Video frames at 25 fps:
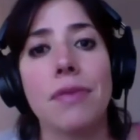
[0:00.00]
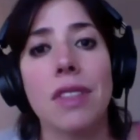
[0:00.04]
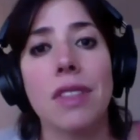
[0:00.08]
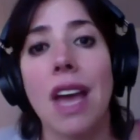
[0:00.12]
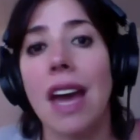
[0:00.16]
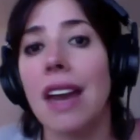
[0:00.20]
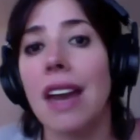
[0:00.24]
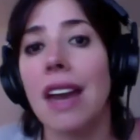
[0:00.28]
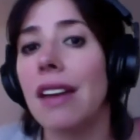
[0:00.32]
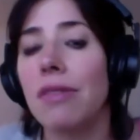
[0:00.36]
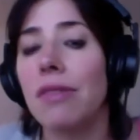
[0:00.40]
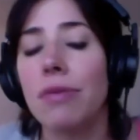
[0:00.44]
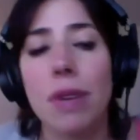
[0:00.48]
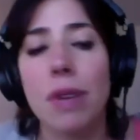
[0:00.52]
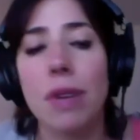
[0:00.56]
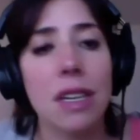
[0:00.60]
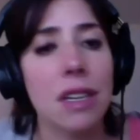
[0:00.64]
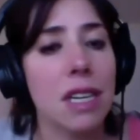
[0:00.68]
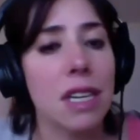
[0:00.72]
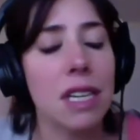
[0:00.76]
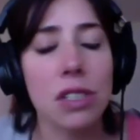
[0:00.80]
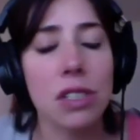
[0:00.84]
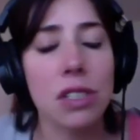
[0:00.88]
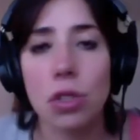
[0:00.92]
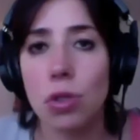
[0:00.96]
that have been
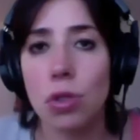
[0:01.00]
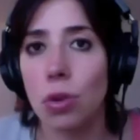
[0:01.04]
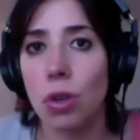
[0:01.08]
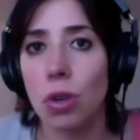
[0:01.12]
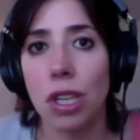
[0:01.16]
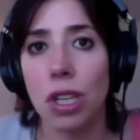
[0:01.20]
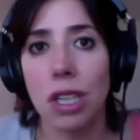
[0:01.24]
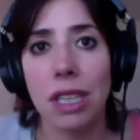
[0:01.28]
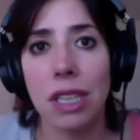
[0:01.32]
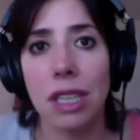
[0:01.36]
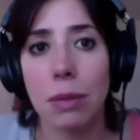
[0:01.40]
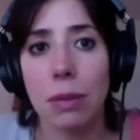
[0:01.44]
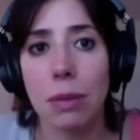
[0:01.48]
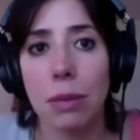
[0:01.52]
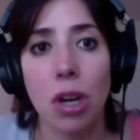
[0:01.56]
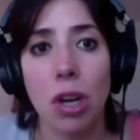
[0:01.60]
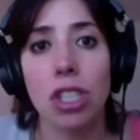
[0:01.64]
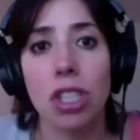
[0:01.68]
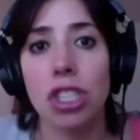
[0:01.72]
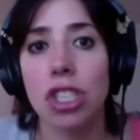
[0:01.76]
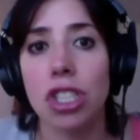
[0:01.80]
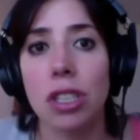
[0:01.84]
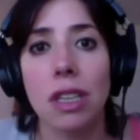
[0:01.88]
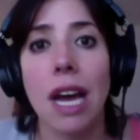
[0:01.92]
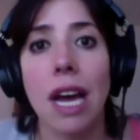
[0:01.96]
historically
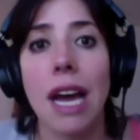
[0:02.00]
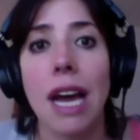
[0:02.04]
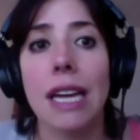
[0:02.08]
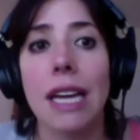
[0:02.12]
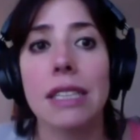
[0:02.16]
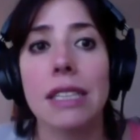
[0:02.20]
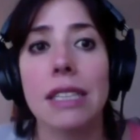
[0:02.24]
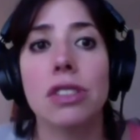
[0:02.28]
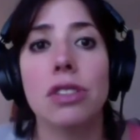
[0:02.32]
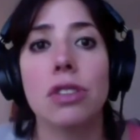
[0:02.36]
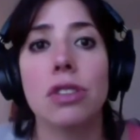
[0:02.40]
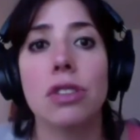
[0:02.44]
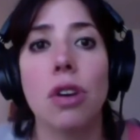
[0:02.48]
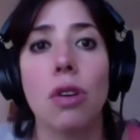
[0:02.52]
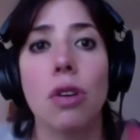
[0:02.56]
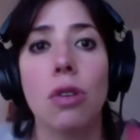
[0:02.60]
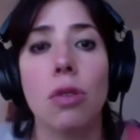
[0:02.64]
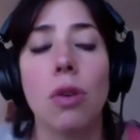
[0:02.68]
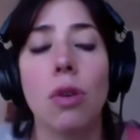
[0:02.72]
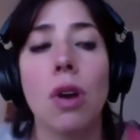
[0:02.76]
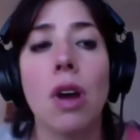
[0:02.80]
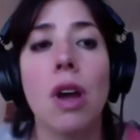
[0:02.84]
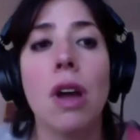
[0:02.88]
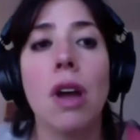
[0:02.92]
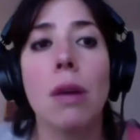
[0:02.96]
marginalized.
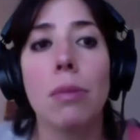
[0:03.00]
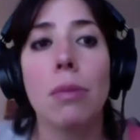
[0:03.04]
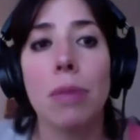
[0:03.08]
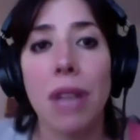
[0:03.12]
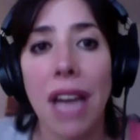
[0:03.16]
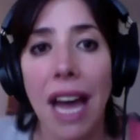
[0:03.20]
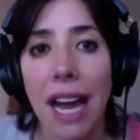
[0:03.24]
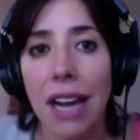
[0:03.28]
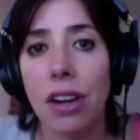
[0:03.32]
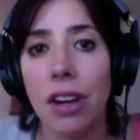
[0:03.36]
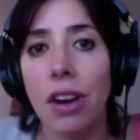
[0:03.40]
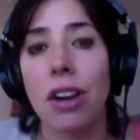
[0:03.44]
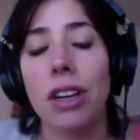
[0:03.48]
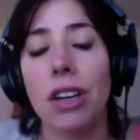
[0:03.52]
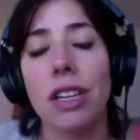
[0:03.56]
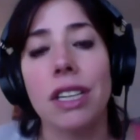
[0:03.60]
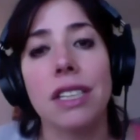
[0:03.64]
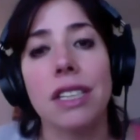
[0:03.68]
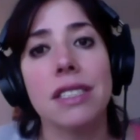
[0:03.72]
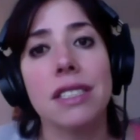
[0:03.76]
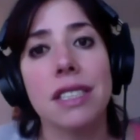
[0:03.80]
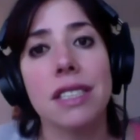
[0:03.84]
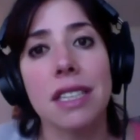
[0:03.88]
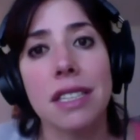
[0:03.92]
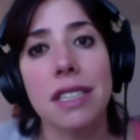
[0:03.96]
So Black
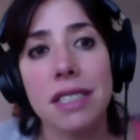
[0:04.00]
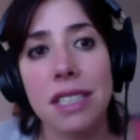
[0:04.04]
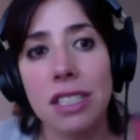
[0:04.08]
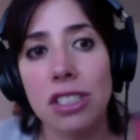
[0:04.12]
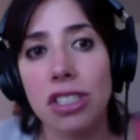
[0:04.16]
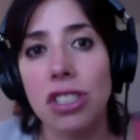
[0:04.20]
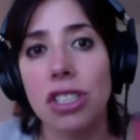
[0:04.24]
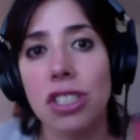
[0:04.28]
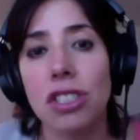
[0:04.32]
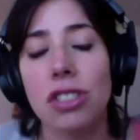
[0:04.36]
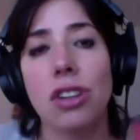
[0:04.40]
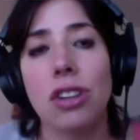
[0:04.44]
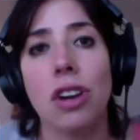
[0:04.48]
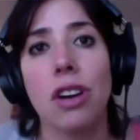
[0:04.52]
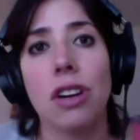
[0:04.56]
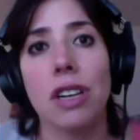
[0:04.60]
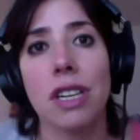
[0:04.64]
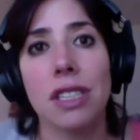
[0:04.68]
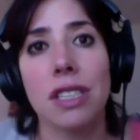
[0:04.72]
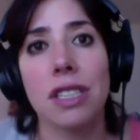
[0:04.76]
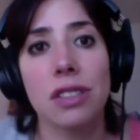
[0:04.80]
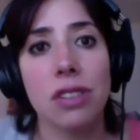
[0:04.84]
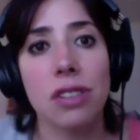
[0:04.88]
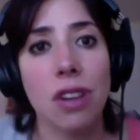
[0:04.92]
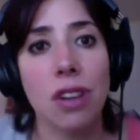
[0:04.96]
artists, Indigenous
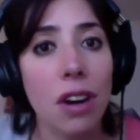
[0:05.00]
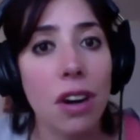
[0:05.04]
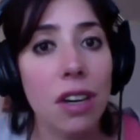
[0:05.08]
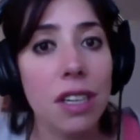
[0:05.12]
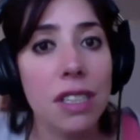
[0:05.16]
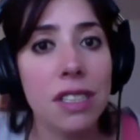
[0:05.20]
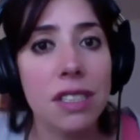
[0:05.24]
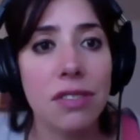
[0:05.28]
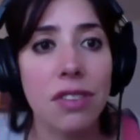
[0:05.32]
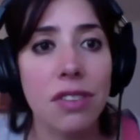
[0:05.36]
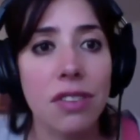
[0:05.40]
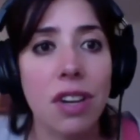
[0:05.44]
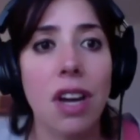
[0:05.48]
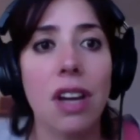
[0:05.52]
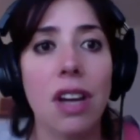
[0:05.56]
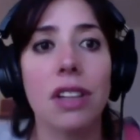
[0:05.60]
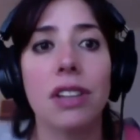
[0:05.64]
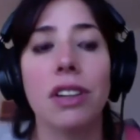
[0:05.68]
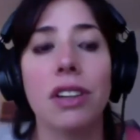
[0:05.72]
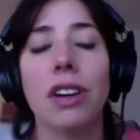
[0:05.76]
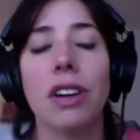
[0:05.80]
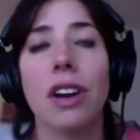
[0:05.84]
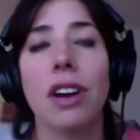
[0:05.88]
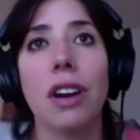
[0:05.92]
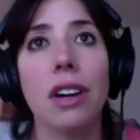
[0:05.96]
artists, artists of
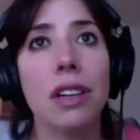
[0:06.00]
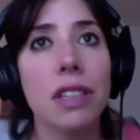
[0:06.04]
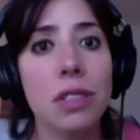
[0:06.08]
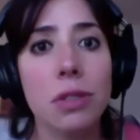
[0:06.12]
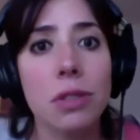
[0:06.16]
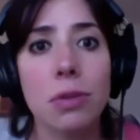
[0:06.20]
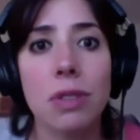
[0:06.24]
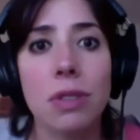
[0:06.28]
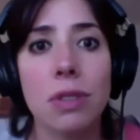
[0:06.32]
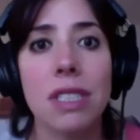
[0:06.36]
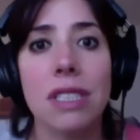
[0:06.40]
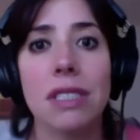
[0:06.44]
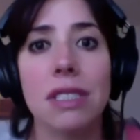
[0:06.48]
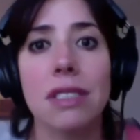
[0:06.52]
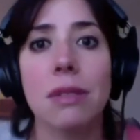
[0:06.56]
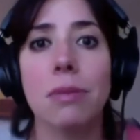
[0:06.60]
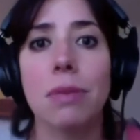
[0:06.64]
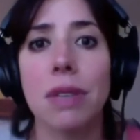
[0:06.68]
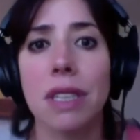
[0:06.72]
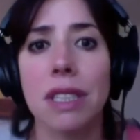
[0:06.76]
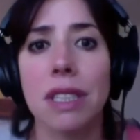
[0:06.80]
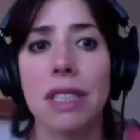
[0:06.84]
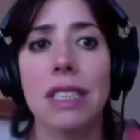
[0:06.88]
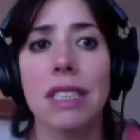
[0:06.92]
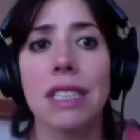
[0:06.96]
color, artists with
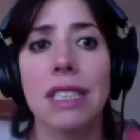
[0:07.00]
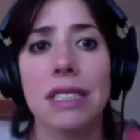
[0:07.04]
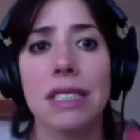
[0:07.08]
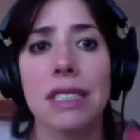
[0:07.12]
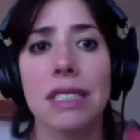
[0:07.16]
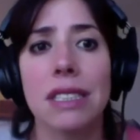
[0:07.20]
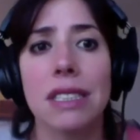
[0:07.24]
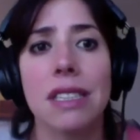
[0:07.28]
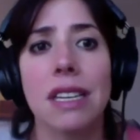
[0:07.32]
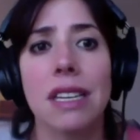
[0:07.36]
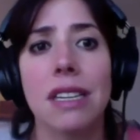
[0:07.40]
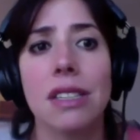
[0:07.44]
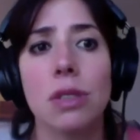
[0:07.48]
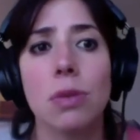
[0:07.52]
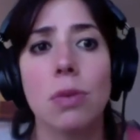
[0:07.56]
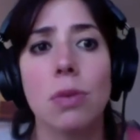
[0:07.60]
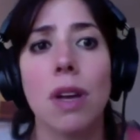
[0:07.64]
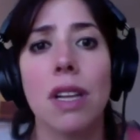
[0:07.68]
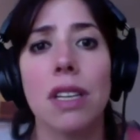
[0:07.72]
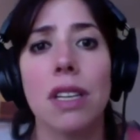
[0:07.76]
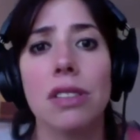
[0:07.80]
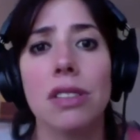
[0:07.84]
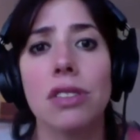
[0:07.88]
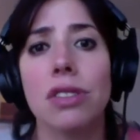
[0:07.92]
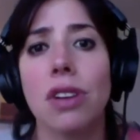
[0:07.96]
disabilities, as
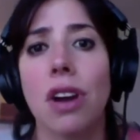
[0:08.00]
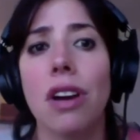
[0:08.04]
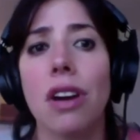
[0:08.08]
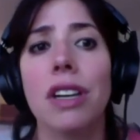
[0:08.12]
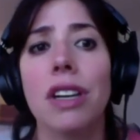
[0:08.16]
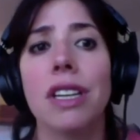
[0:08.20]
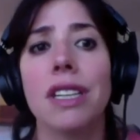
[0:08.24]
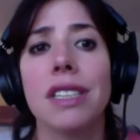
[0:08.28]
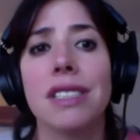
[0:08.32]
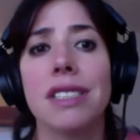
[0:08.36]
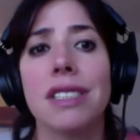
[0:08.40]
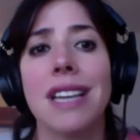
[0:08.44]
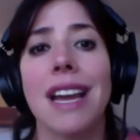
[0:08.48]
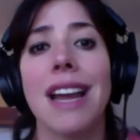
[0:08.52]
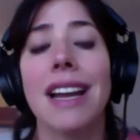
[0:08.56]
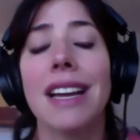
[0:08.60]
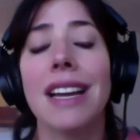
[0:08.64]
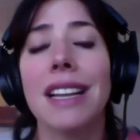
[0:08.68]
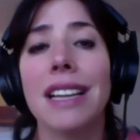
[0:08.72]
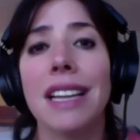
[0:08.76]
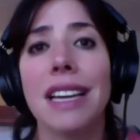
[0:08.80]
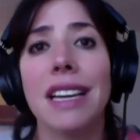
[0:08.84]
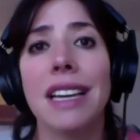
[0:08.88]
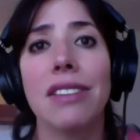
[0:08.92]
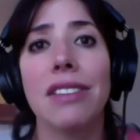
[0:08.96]
well as artists
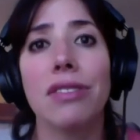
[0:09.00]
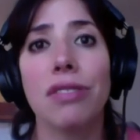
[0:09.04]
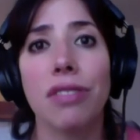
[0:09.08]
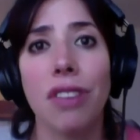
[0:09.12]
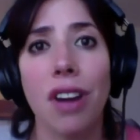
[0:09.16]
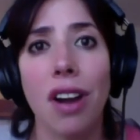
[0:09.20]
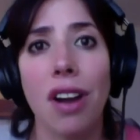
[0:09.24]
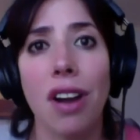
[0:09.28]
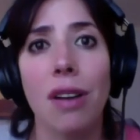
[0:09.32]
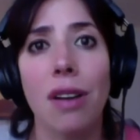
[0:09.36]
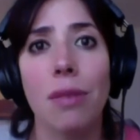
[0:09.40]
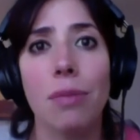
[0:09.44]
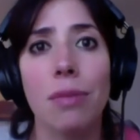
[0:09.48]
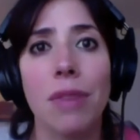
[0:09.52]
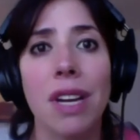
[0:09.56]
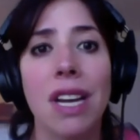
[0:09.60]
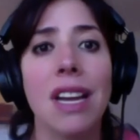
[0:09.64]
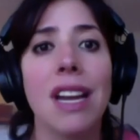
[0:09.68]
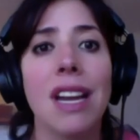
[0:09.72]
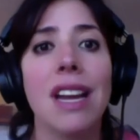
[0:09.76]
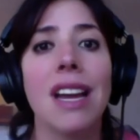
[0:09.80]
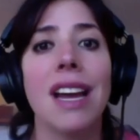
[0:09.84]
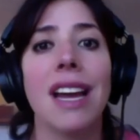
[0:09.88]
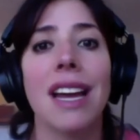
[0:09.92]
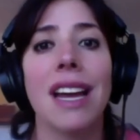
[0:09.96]
hailing from
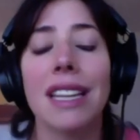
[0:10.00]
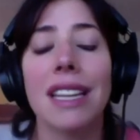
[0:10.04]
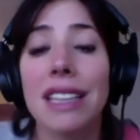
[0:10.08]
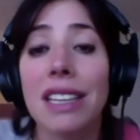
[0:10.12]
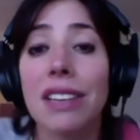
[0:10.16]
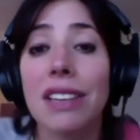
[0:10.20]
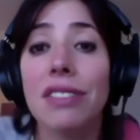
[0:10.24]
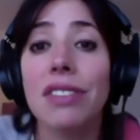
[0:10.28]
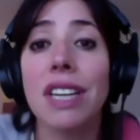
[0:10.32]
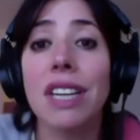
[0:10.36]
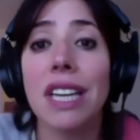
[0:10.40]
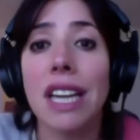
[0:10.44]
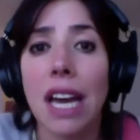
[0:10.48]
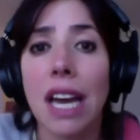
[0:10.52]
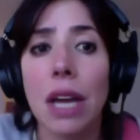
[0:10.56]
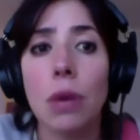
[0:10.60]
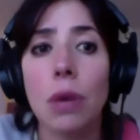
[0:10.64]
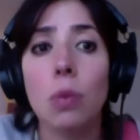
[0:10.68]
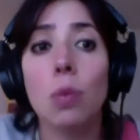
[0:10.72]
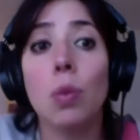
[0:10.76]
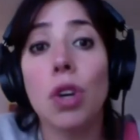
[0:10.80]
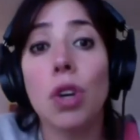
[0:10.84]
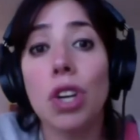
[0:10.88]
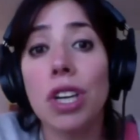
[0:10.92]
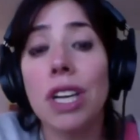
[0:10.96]
and living
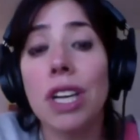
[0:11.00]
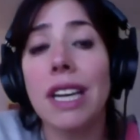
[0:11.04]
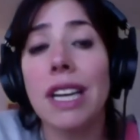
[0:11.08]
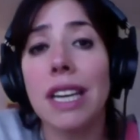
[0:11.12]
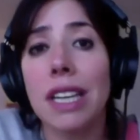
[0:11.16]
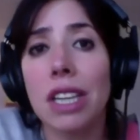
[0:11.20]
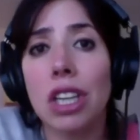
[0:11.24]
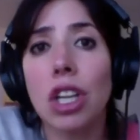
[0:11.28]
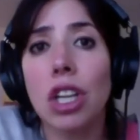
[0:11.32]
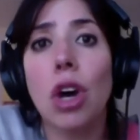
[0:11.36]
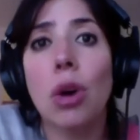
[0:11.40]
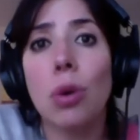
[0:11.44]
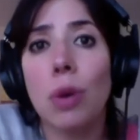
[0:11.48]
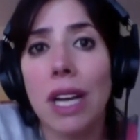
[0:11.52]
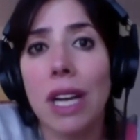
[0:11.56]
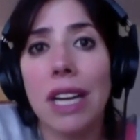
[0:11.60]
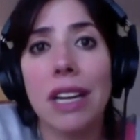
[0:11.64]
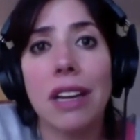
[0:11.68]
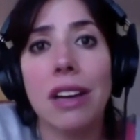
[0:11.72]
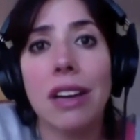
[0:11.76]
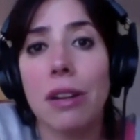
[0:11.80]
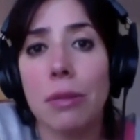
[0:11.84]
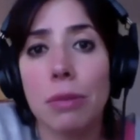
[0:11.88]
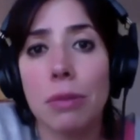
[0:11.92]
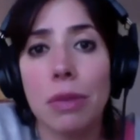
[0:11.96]
and working in
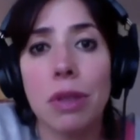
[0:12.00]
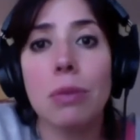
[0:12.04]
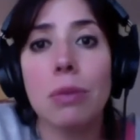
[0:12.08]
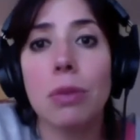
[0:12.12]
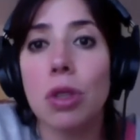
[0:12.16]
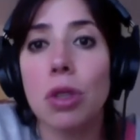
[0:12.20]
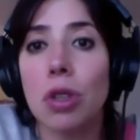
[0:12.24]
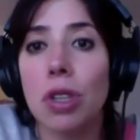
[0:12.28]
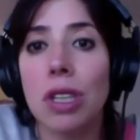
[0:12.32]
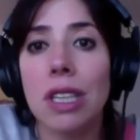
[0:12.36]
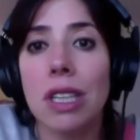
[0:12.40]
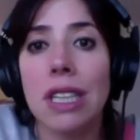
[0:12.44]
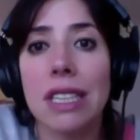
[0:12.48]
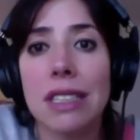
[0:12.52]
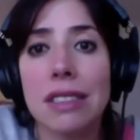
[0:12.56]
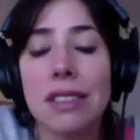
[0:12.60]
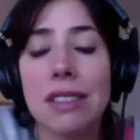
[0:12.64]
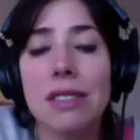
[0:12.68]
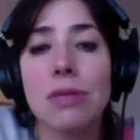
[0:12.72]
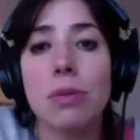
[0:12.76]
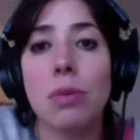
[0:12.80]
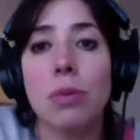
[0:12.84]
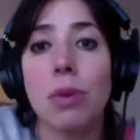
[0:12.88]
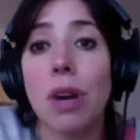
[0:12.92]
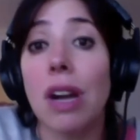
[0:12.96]
low-income
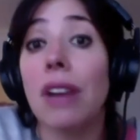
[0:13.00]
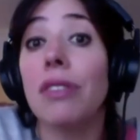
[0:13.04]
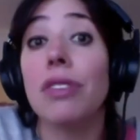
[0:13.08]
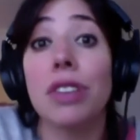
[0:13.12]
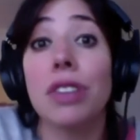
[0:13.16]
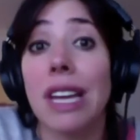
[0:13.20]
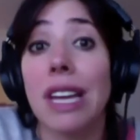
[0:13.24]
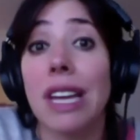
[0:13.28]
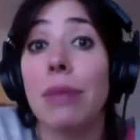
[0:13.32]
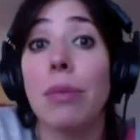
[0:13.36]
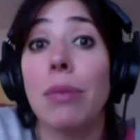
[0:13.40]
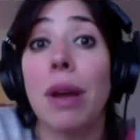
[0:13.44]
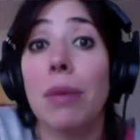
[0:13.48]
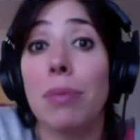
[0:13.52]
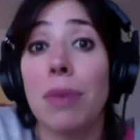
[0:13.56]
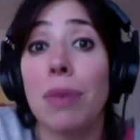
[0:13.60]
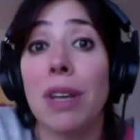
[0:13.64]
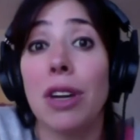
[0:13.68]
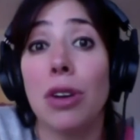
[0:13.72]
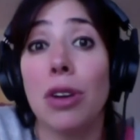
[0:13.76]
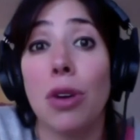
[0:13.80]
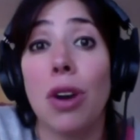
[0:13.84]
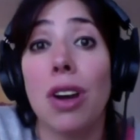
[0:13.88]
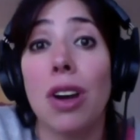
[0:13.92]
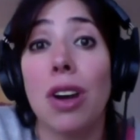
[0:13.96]
communities, wherever they might
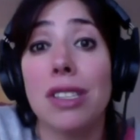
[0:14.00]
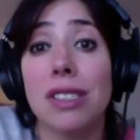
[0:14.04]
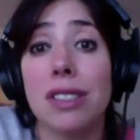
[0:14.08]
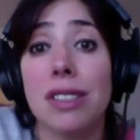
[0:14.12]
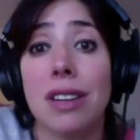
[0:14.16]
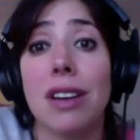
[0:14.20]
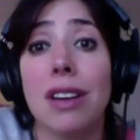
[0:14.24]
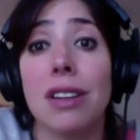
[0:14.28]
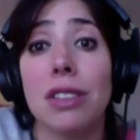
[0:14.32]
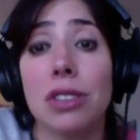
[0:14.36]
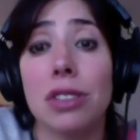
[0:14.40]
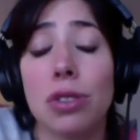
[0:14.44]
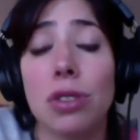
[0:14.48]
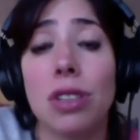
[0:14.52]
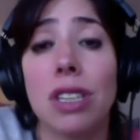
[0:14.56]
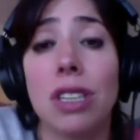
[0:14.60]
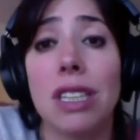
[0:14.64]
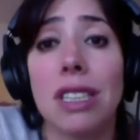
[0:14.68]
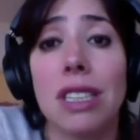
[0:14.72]
be across the country.